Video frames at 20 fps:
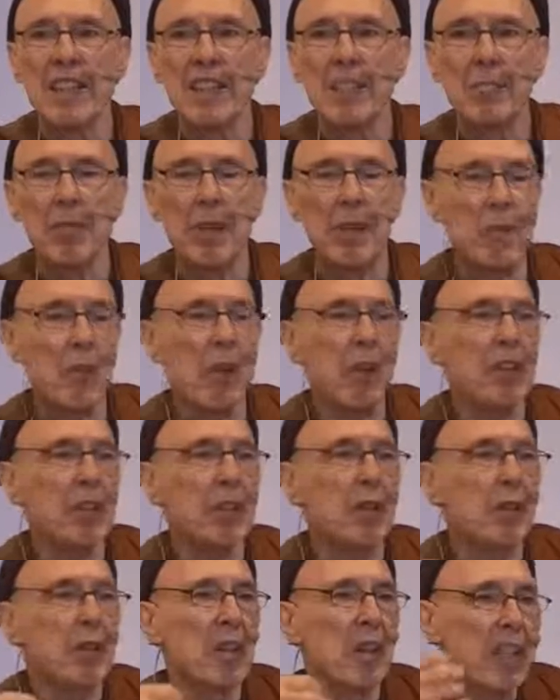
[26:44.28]
But when
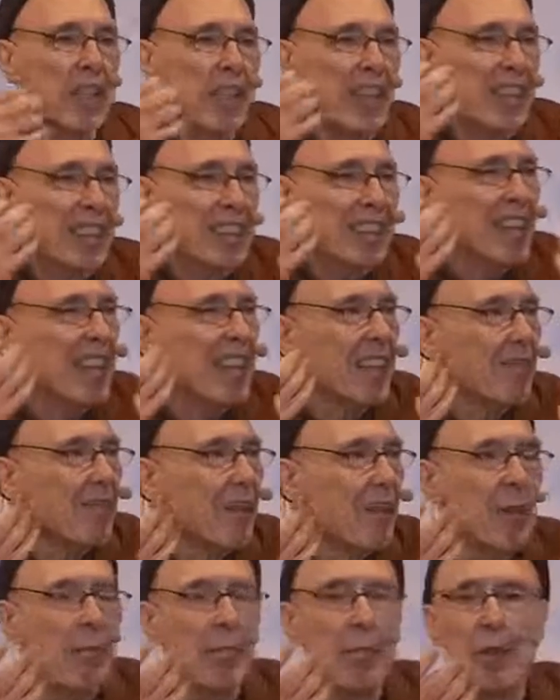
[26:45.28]
you look at, say, a
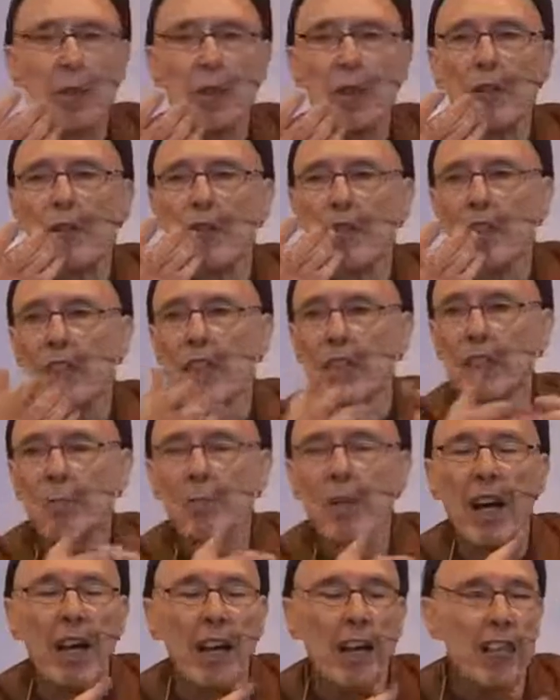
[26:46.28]
very beautiful,
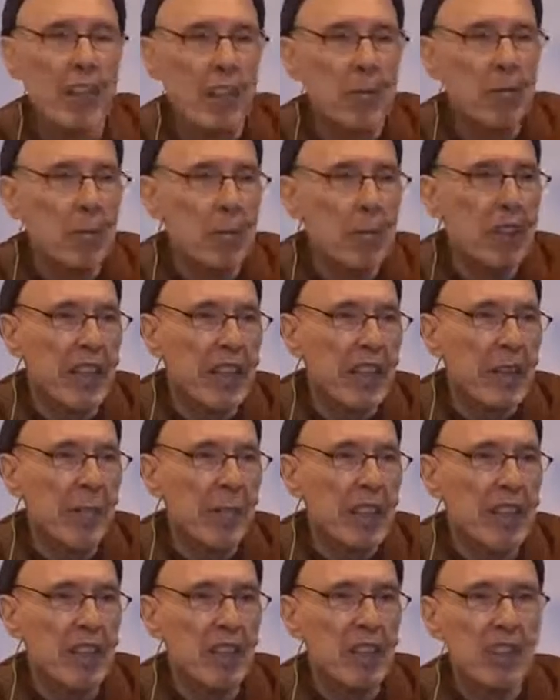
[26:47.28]
inspiring Buddha
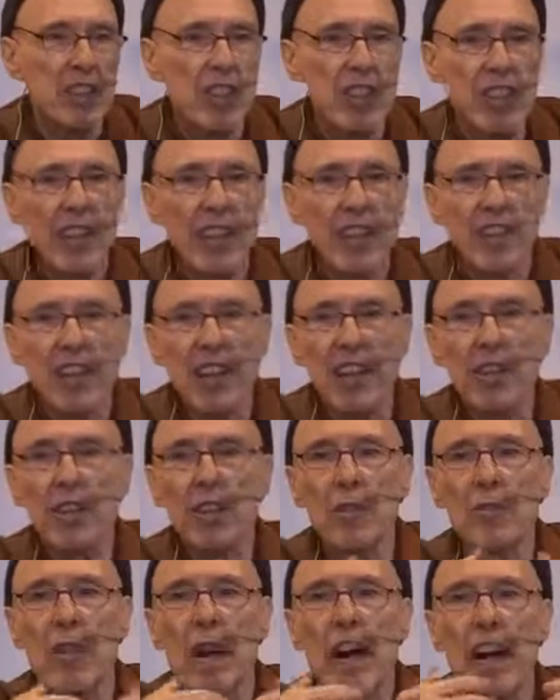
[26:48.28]
image, then
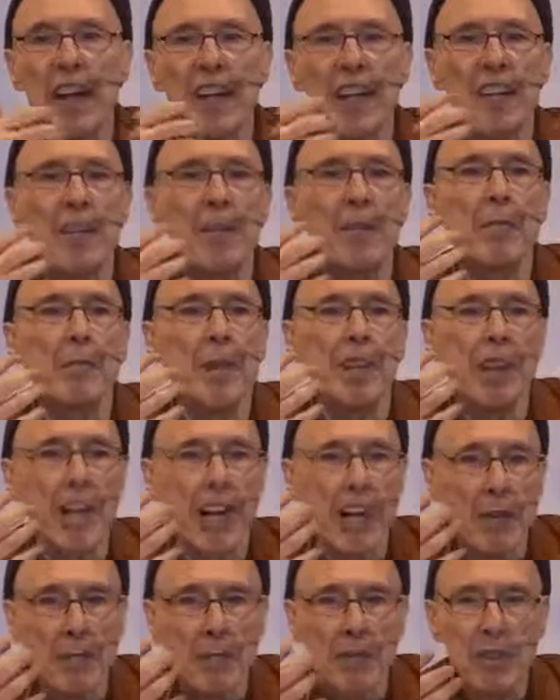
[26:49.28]
your mind
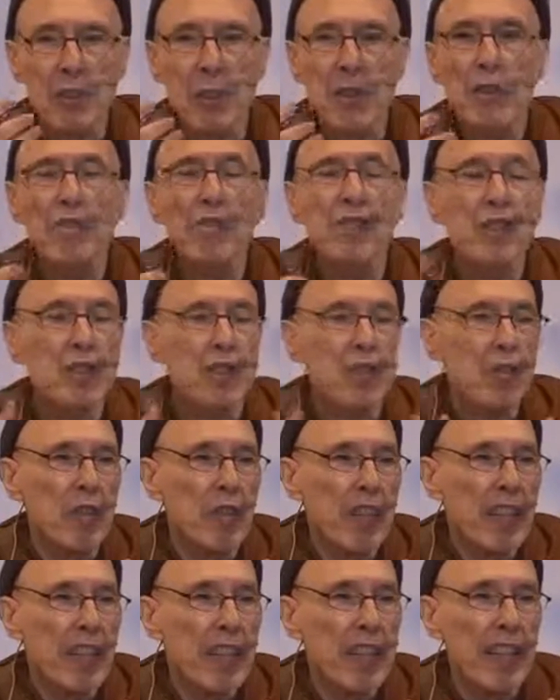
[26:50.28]
becomes sort of
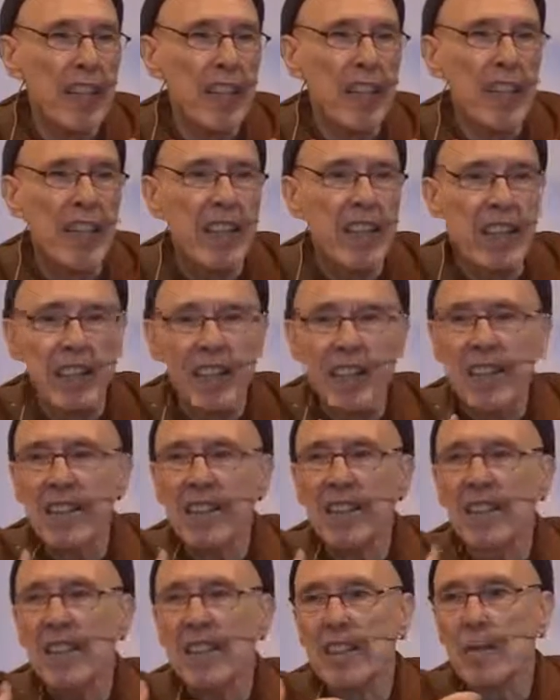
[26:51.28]
serene,
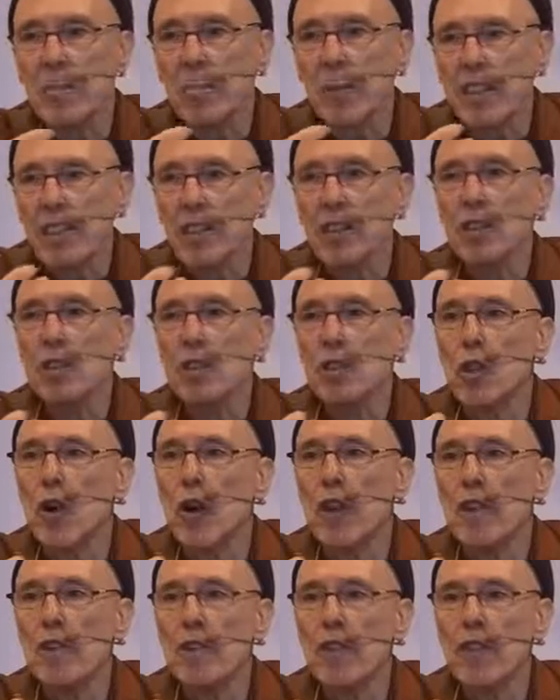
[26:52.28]
a bit
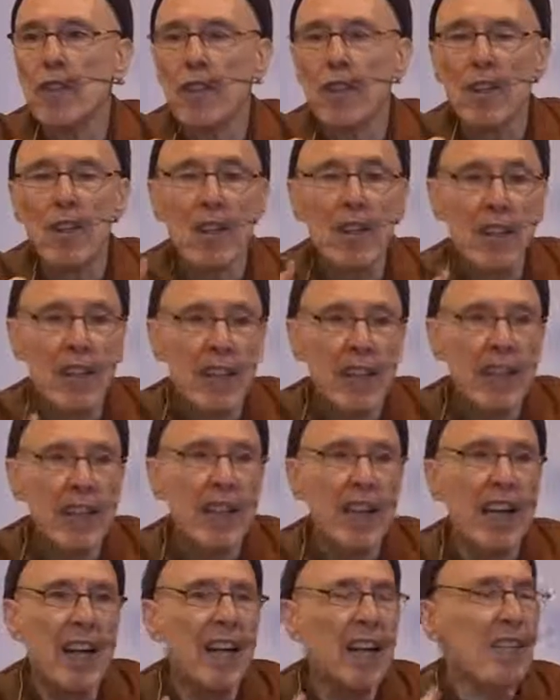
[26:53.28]
joyful,
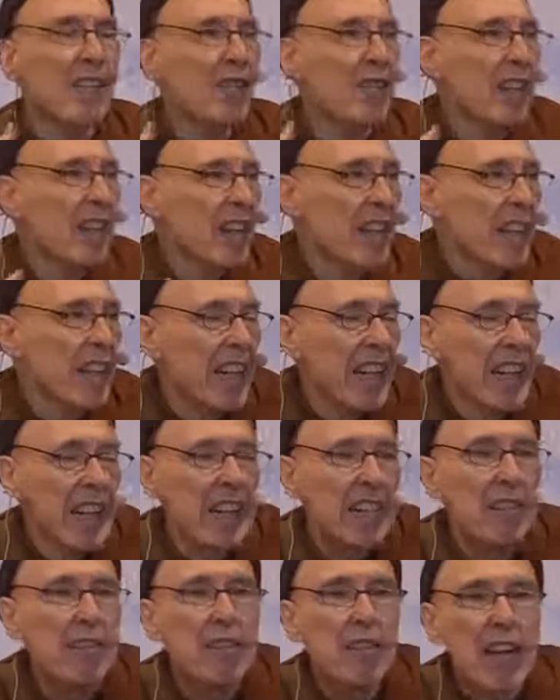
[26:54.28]
and a feeling
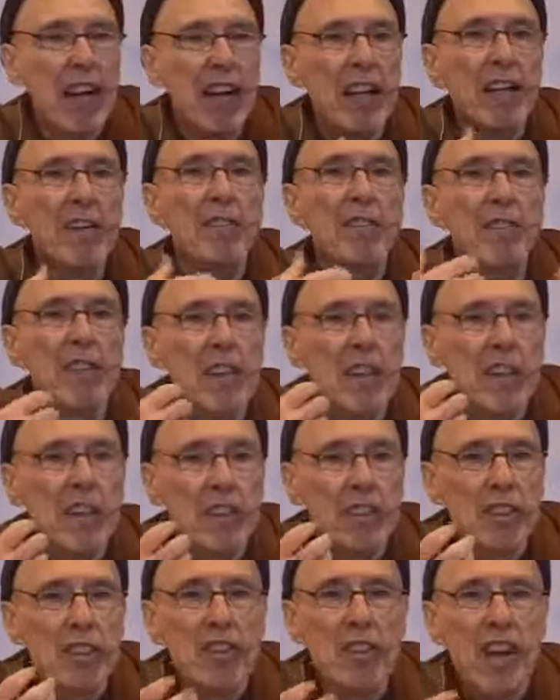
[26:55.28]
of kind of
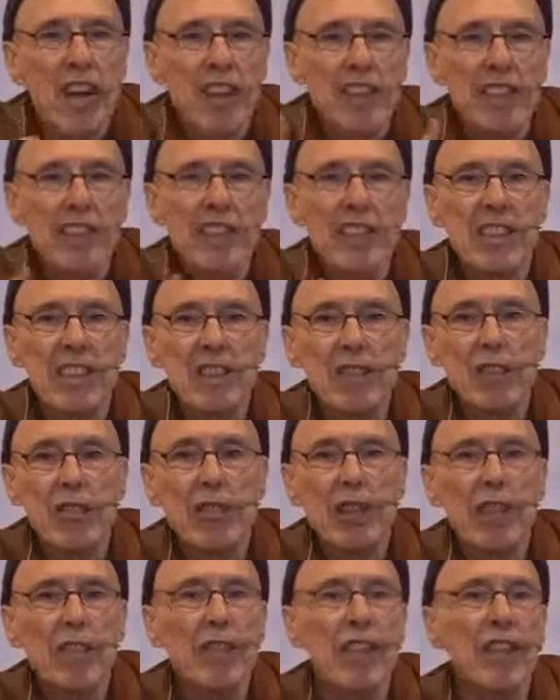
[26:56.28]
trust or
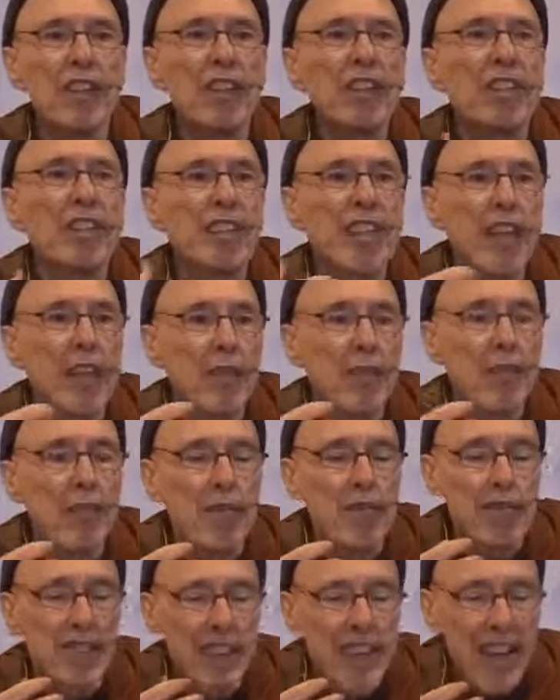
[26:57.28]
even
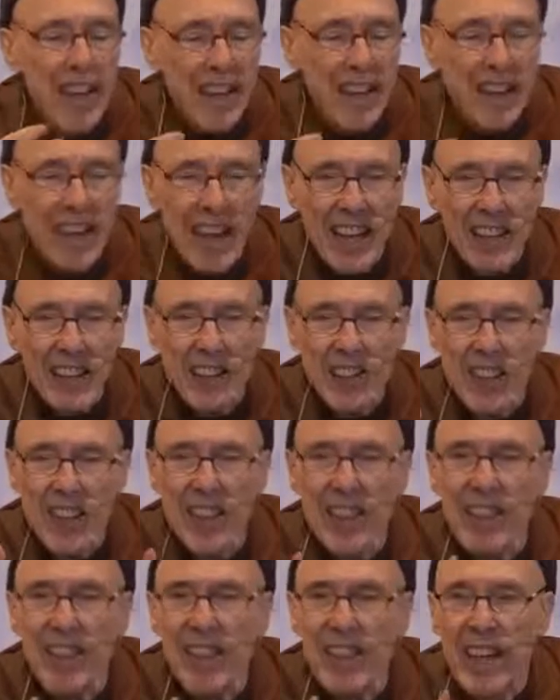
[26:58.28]

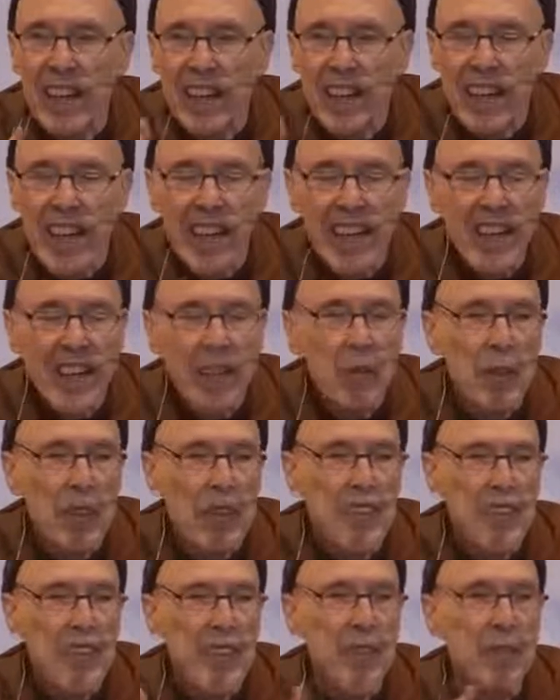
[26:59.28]
self-dedication, dedicating
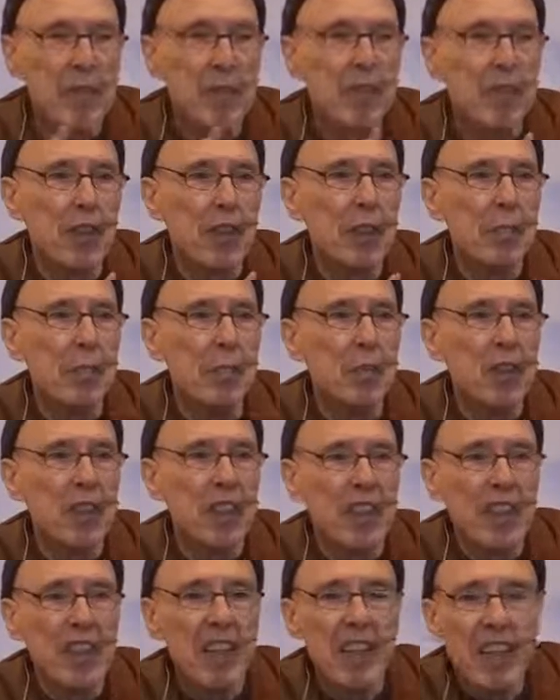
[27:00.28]
oneself to the
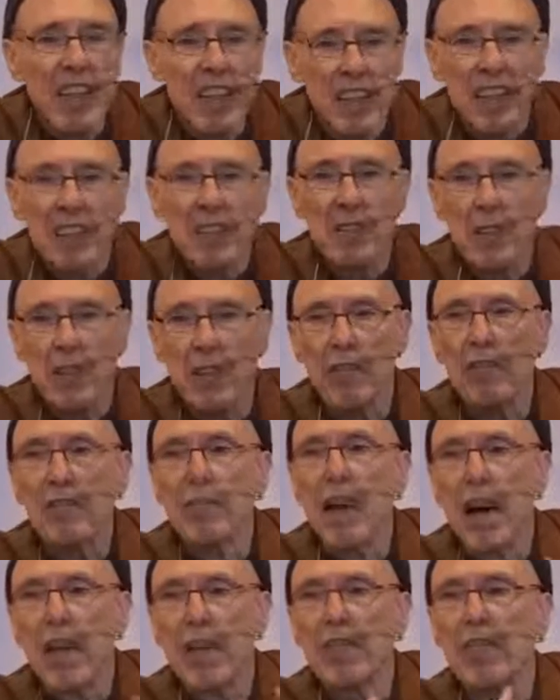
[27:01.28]
Buddha, sort of
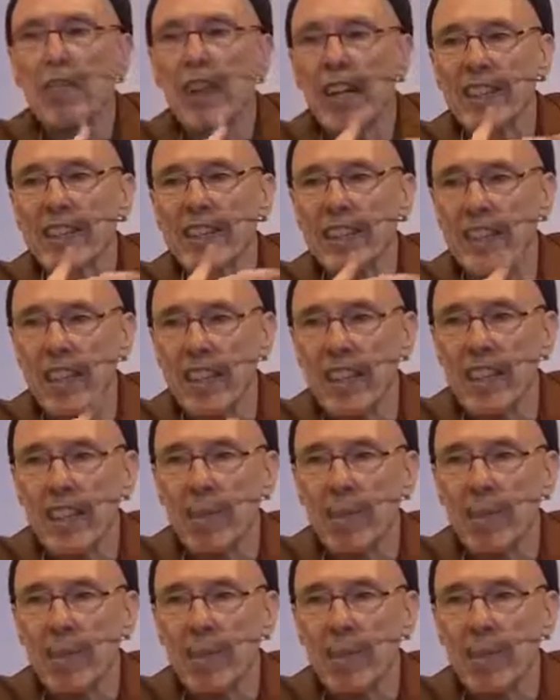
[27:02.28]
manifests in the